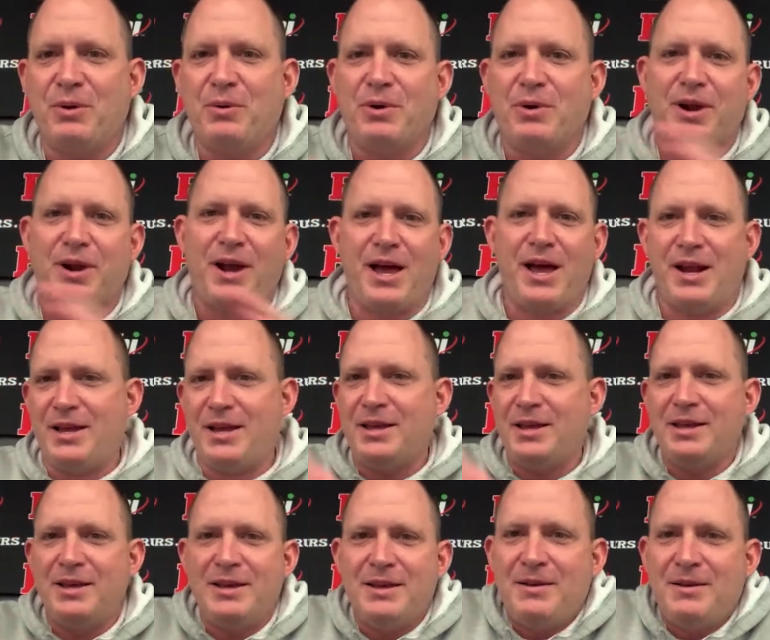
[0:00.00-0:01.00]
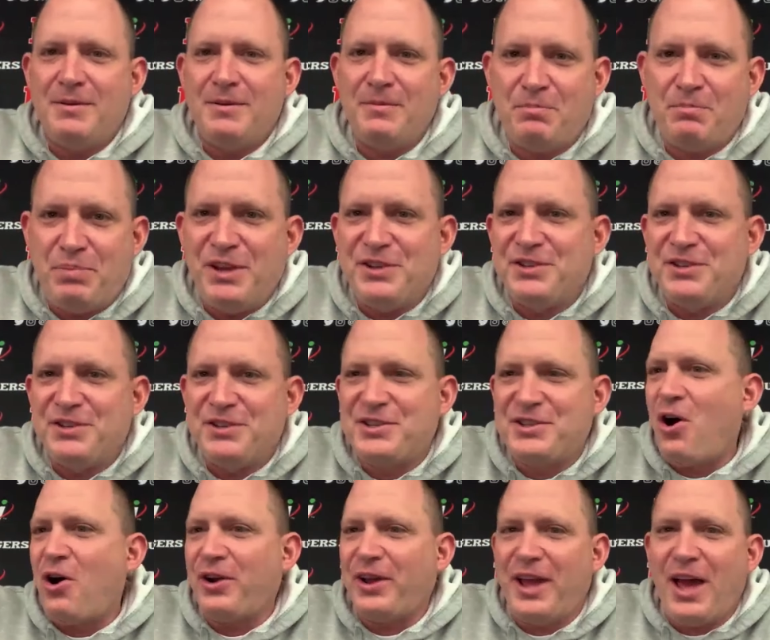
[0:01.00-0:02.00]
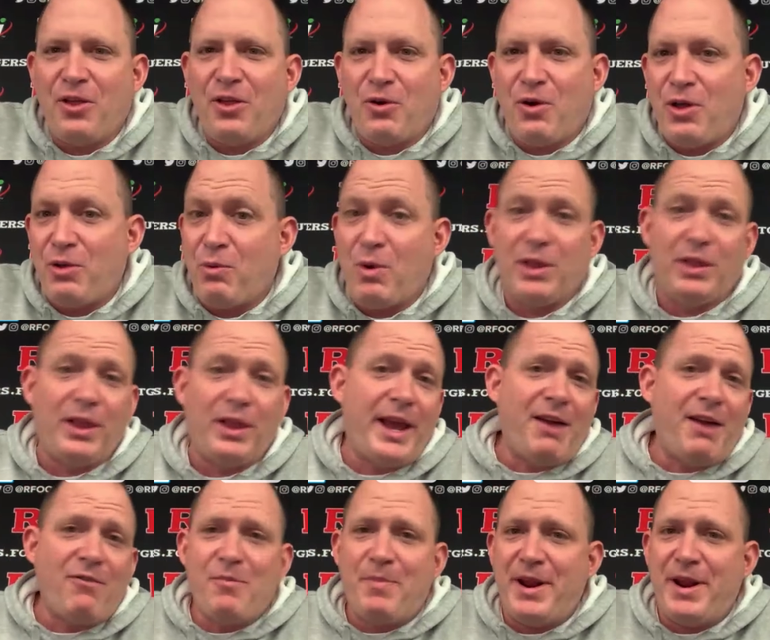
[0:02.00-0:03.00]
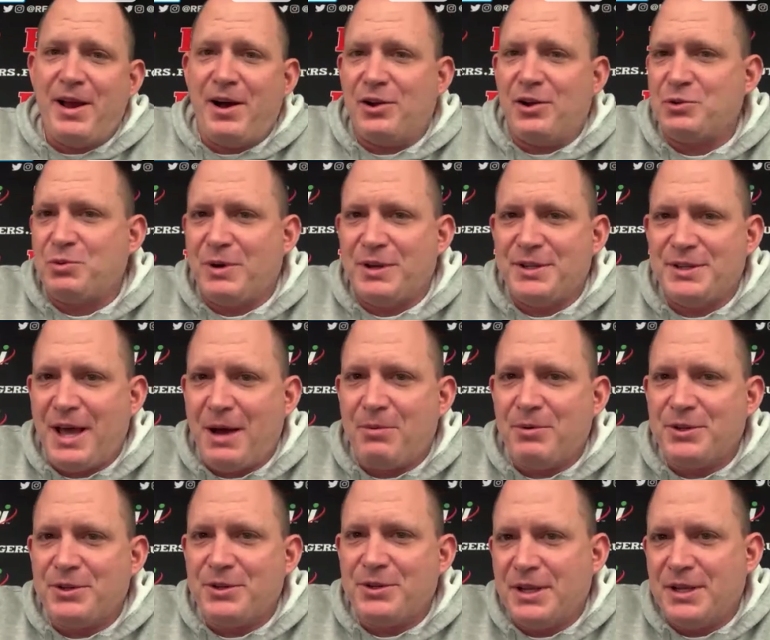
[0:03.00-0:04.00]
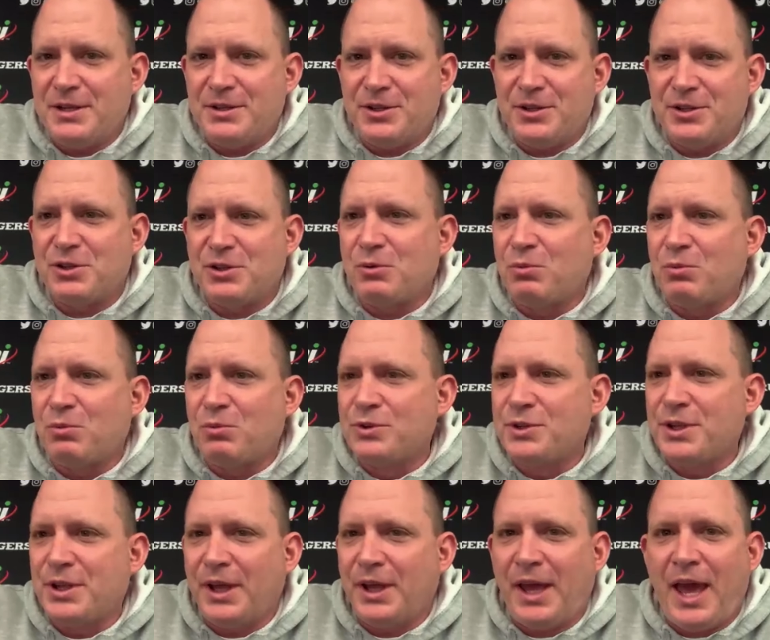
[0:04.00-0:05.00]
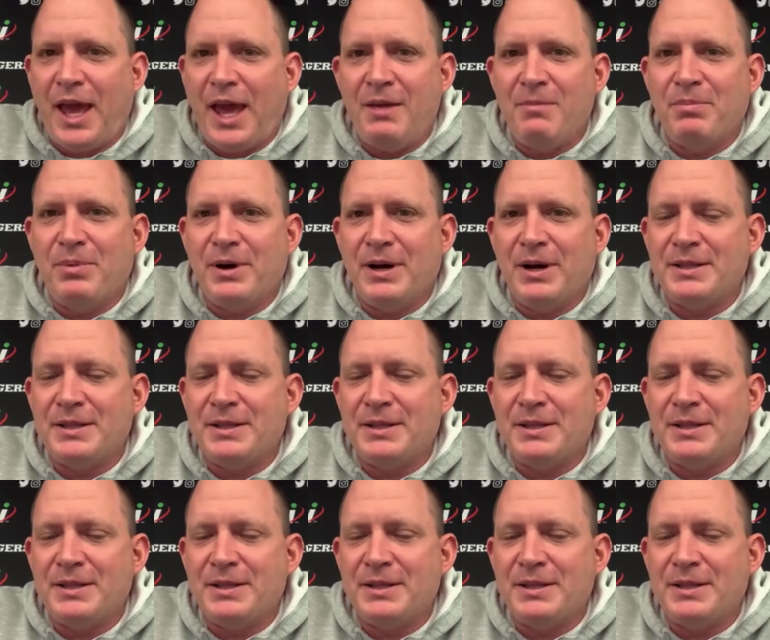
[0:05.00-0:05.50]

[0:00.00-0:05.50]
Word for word: We were kind of piecing it all together on the run, like everybody else was. That was the just the rules of the game.